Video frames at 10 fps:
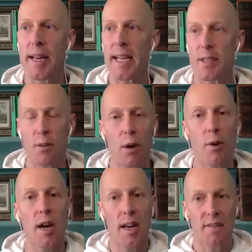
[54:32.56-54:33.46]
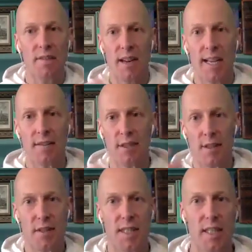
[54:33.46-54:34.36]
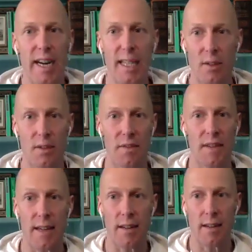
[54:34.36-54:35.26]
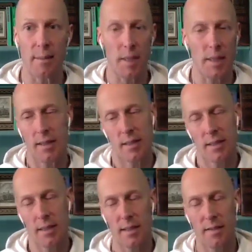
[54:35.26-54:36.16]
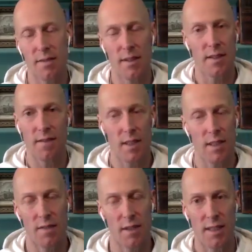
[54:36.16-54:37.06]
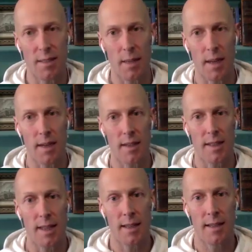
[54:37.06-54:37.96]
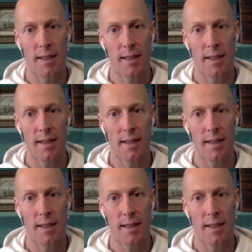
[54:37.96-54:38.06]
has their own kind of flavor of stress or fear, but it's very similar, I'd say.